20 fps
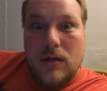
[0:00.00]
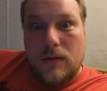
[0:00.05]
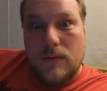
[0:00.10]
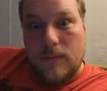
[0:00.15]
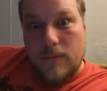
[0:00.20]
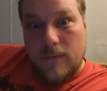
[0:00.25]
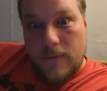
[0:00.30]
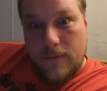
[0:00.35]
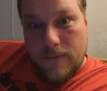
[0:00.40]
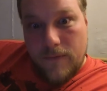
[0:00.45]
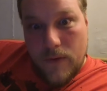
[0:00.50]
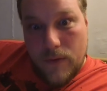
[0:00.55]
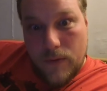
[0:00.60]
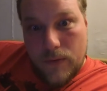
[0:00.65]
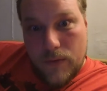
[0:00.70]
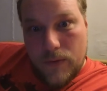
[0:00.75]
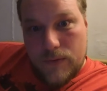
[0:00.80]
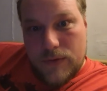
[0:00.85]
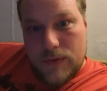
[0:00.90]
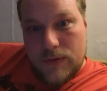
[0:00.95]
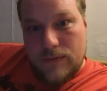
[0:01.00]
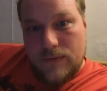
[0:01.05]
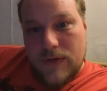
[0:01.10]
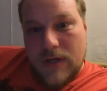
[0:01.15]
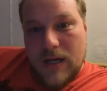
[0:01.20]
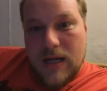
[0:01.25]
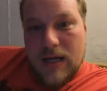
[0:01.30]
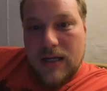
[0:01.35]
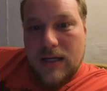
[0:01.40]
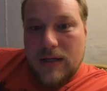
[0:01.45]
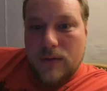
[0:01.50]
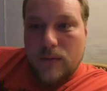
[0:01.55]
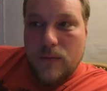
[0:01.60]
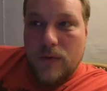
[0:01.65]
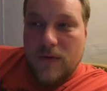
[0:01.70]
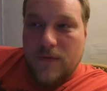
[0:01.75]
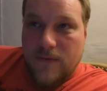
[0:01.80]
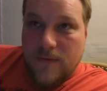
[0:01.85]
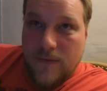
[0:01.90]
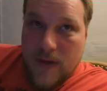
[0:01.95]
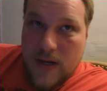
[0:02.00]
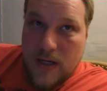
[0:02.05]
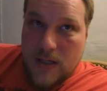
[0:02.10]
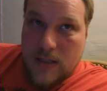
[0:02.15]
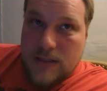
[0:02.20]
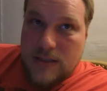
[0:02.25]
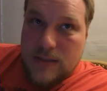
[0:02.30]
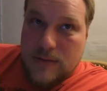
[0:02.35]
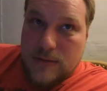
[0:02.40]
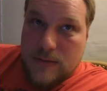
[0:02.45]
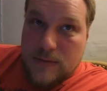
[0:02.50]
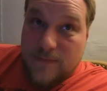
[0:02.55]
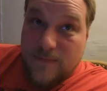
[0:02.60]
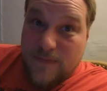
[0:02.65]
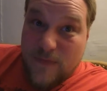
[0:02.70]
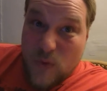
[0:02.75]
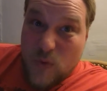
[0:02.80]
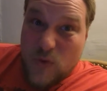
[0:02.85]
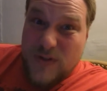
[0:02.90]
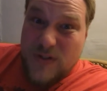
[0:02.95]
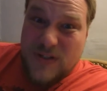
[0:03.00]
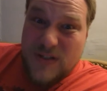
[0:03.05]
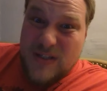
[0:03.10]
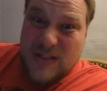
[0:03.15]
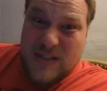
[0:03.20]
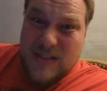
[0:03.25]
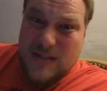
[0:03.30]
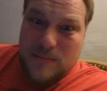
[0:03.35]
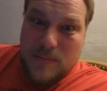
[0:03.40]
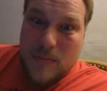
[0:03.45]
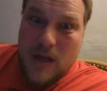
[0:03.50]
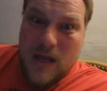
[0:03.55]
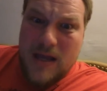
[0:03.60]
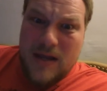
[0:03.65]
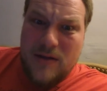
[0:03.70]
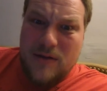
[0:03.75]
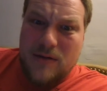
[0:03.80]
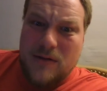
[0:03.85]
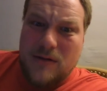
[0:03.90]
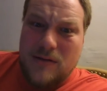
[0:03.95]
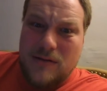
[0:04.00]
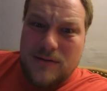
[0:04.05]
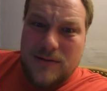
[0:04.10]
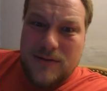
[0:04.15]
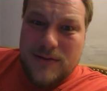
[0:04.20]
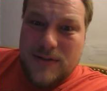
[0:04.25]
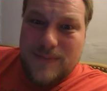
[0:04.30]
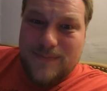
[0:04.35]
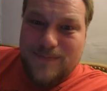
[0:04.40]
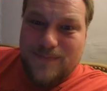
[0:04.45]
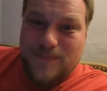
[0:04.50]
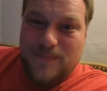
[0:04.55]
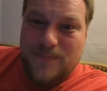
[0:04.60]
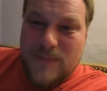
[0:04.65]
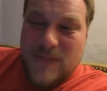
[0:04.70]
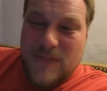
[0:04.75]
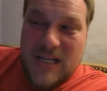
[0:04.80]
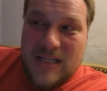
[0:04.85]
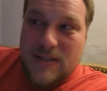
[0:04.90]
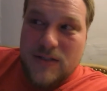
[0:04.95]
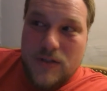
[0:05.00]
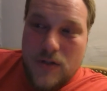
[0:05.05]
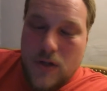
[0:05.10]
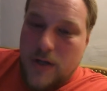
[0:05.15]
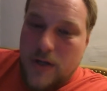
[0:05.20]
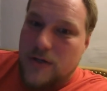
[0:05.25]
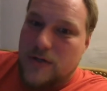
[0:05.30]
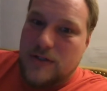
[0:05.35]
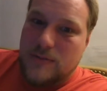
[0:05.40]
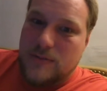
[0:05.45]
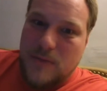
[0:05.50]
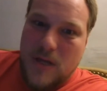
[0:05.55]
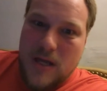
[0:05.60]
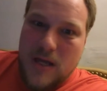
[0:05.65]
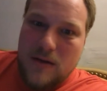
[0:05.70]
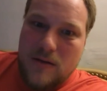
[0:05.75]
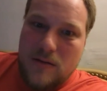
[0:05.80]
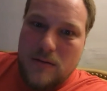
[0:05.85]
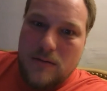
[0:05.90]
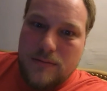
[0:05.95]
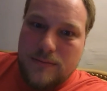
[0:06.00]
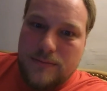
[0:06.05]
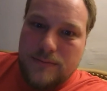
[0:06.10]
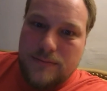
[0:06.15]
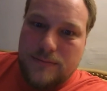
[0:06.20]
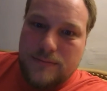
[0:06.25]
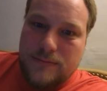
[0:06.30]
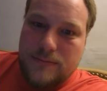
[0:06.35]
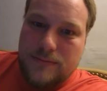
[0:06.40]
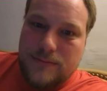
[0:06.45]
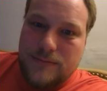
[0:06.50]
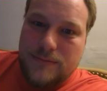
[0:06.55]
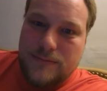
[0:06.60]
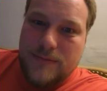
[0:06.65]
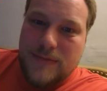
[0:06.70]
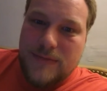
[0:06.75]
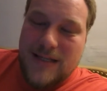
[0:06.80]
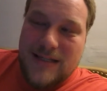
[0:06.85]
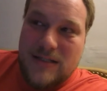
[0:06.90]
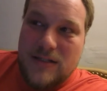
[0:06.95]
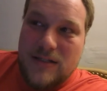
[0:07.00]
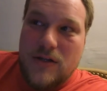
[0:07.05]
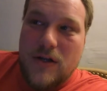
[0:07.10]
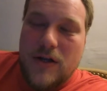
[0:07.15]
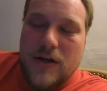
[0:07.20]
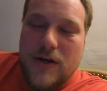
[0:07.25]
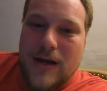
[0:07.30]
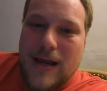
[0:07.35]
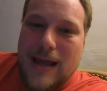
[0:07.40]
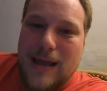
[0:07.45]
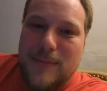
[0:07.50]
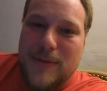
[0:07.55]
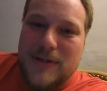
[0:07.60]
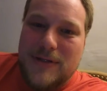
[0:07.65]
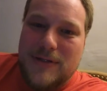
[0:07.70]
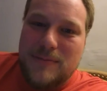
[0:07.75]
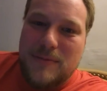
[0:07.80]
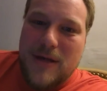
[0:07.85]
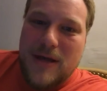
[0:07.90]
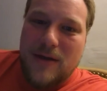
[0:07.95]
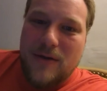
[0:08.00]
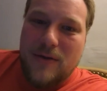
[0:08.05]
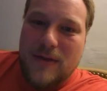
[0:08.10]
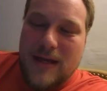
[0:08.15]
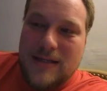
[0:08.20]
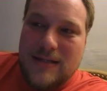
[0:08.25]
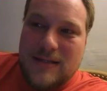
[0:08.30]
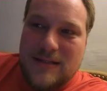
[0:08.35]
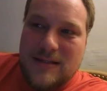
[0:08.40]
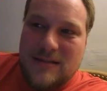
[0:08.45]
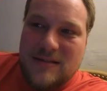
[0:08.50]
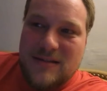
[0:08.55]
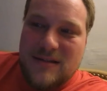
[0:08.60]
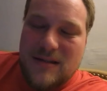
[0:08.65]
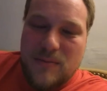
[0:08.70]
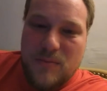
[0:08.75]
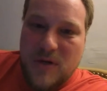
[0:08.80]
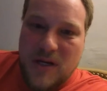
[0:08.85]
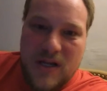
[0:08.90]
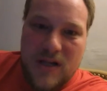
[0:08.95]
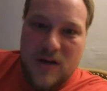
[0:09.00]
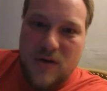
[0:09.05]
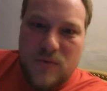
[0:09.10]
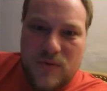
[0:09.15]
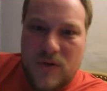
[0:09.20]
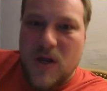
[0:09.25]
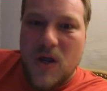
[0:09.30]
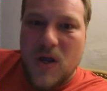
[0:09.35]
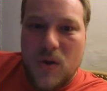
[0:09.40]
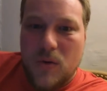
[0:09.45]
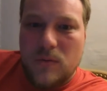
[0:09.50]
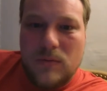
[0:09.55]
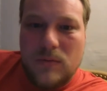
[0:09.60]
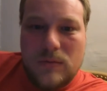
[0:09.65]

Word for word: photos you've taken with fake forced smiles. That's not your smile. That's not your happy smile. That's somebody I don't know.